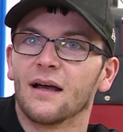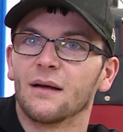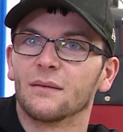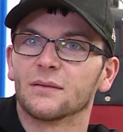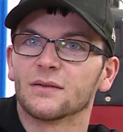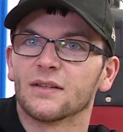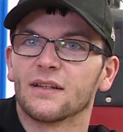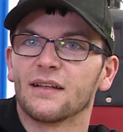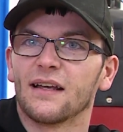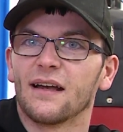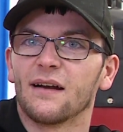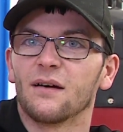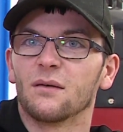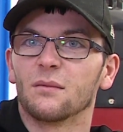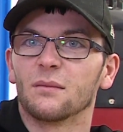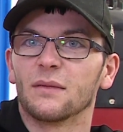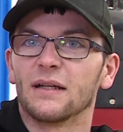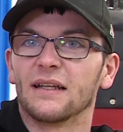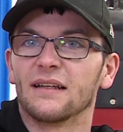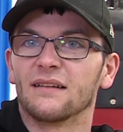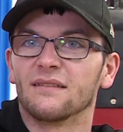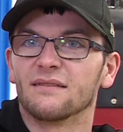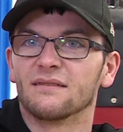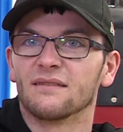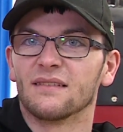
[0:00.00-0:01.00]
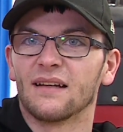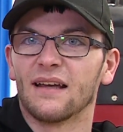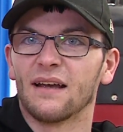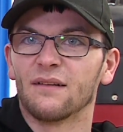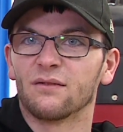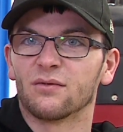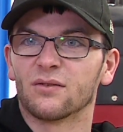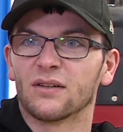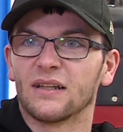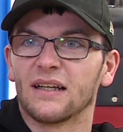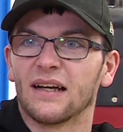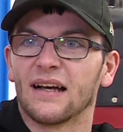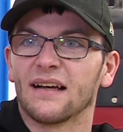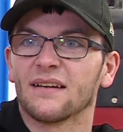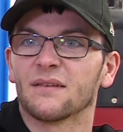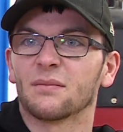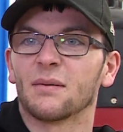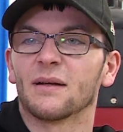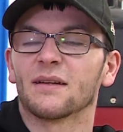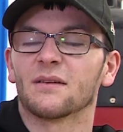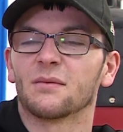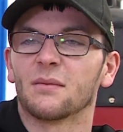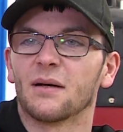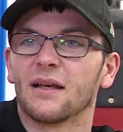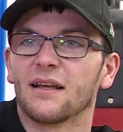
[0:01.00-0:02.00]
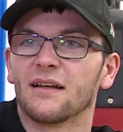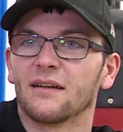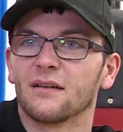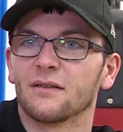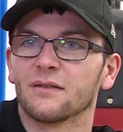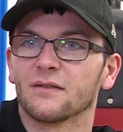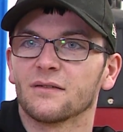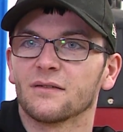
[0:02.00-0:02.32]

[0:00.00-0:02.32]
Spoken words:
So they helped me in every aspect of my life.